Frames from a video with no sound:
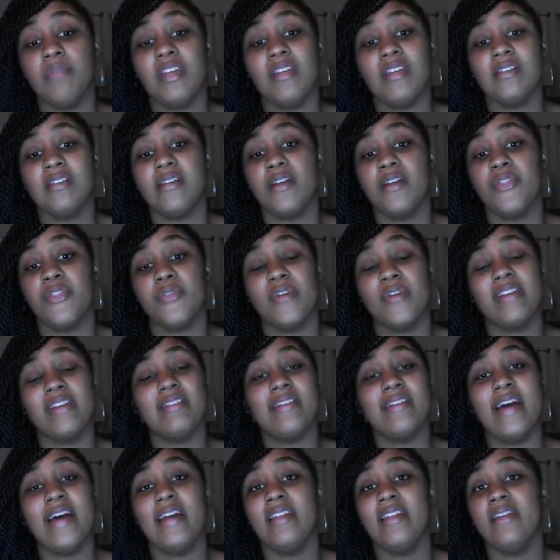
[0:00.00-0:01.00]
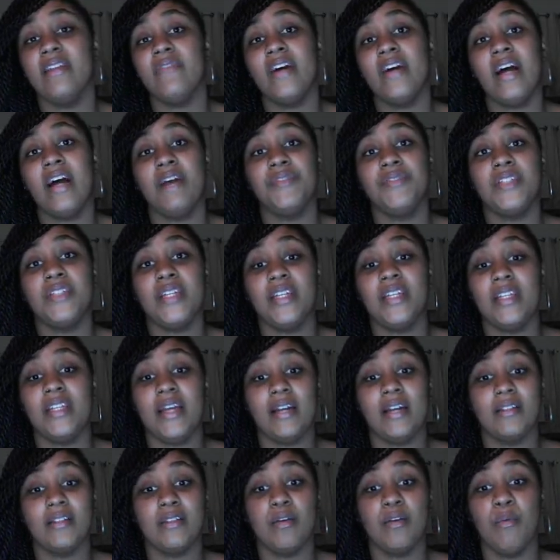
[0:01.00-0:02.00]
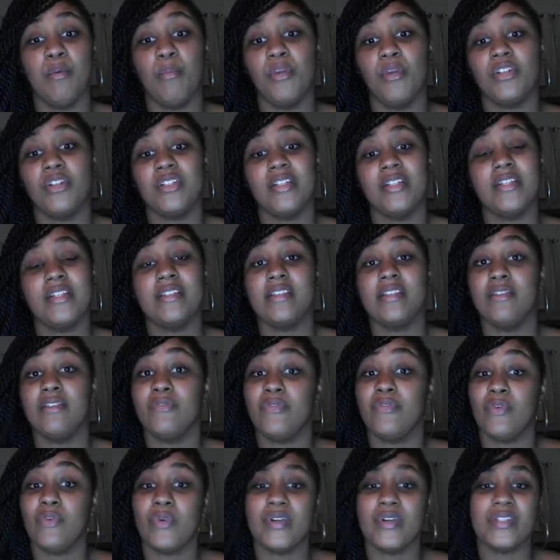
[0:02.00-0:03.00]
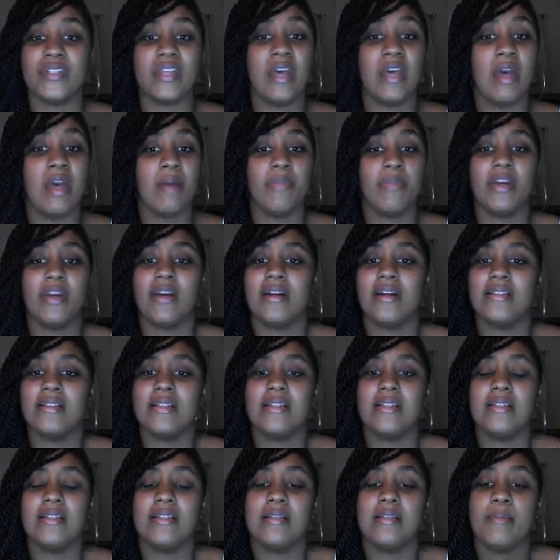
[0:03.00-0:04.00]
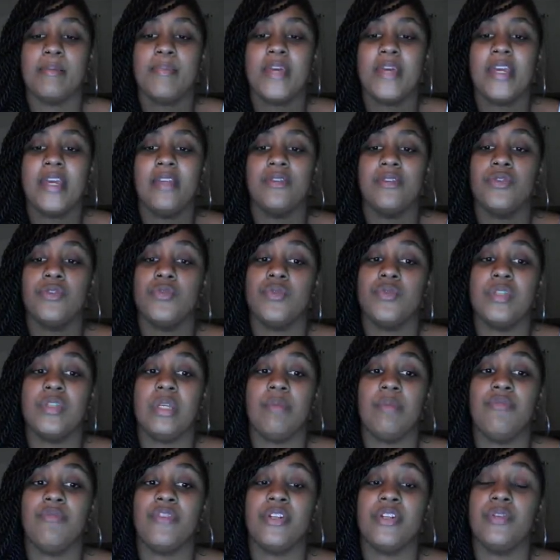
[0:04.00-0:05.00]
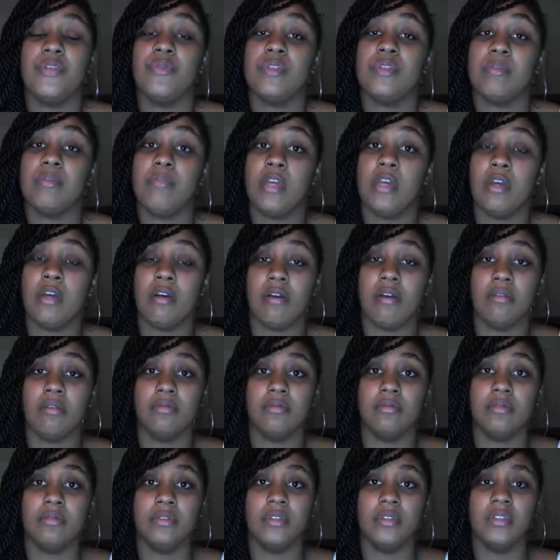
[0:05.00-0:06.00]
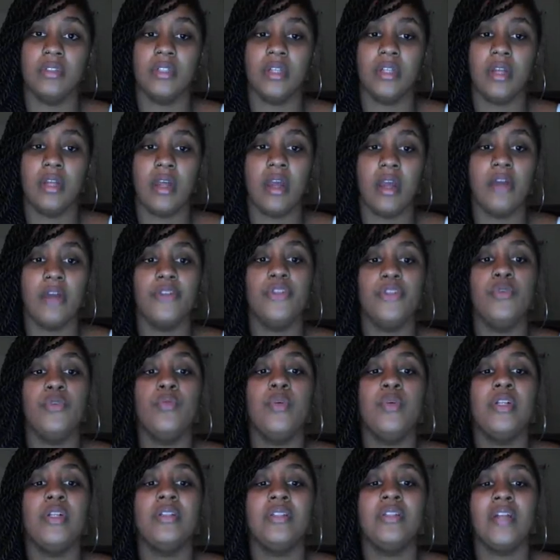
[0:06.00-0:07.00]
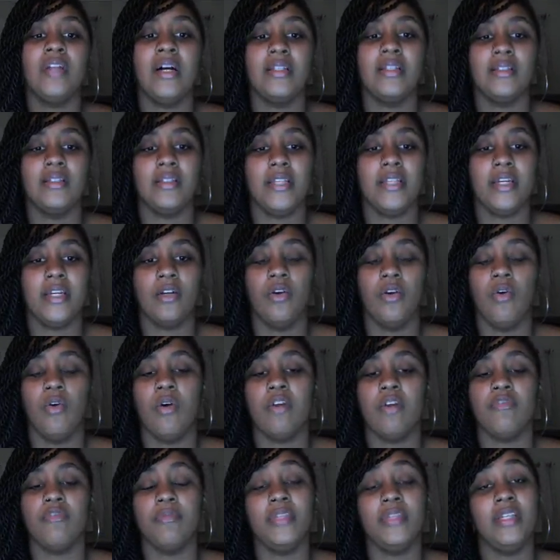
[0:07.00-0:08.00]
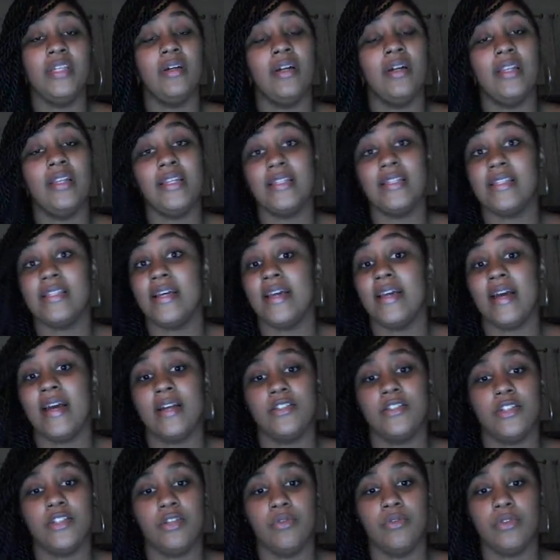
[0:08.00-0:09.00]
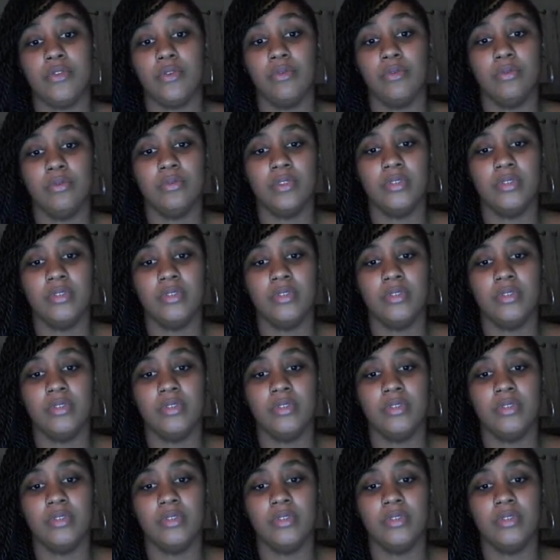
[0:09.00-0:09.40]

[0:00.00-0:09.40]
me is a threat I never have to enact, much less enforce, because it is a pain too deep for you to bear. You will not let go of me unless I ask you to.